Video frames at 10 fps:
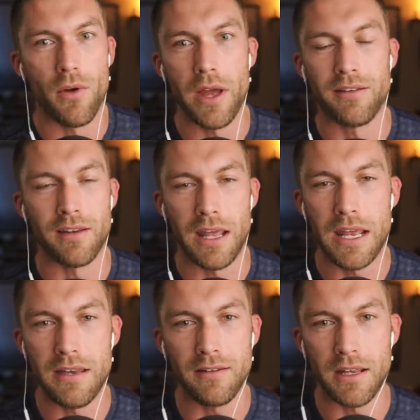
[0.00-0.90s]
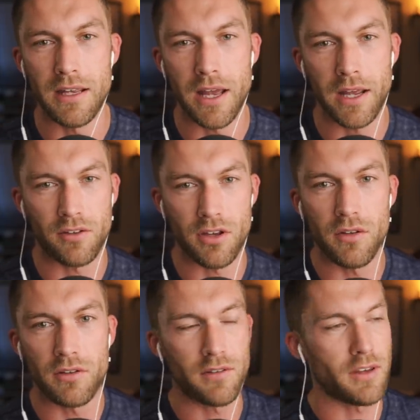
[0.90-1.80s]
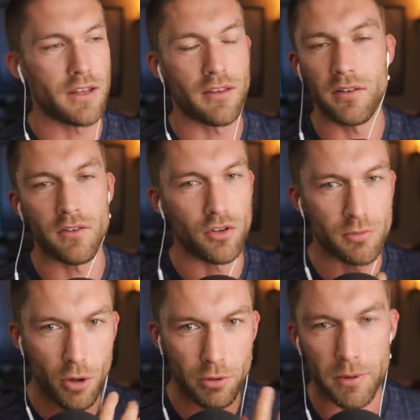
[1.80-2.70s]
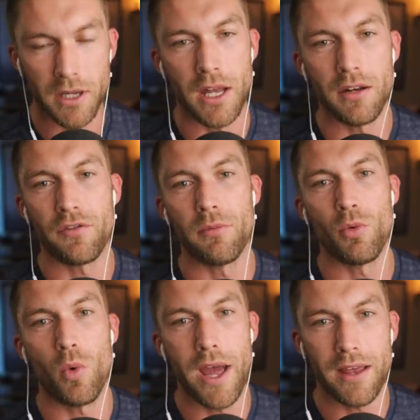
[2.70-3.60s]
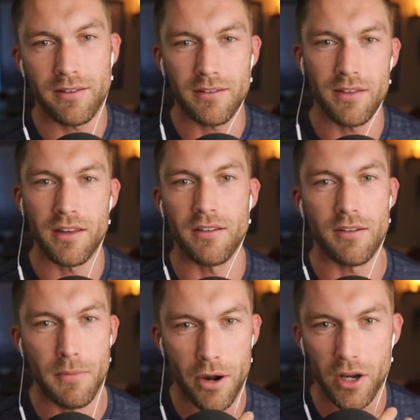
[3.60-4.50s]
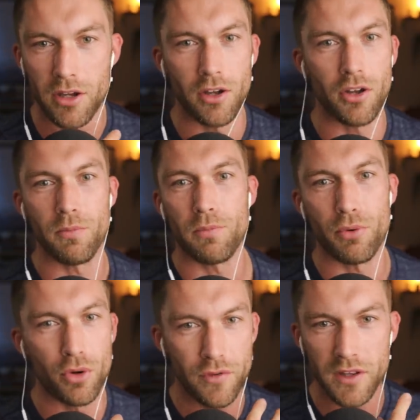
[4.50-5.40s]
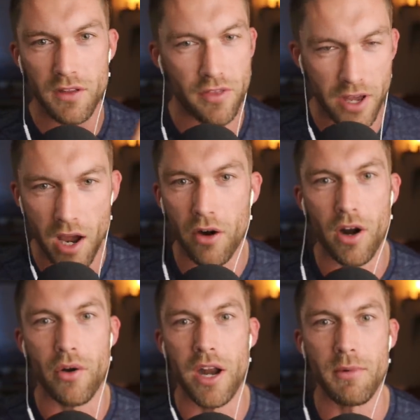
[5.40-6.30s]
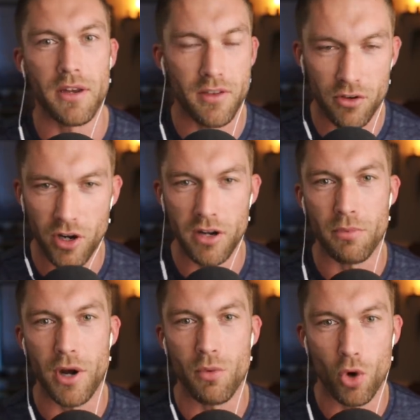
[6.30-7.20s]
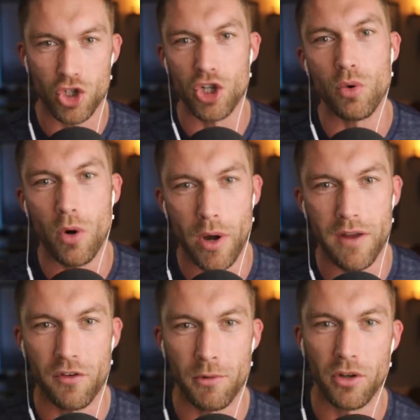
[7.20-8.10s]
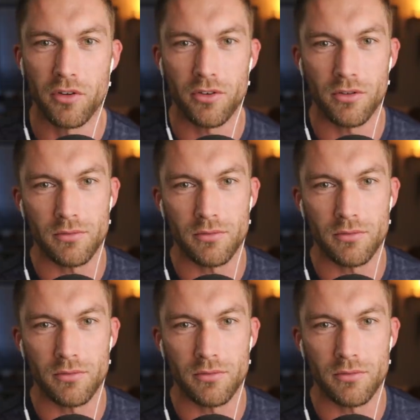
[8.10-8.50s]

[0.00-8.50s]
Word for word: it's an easy excuse to say this is just more propaganda from the West. This is America mm. proving that they are our enemies. They're trying to brainwash you away from us.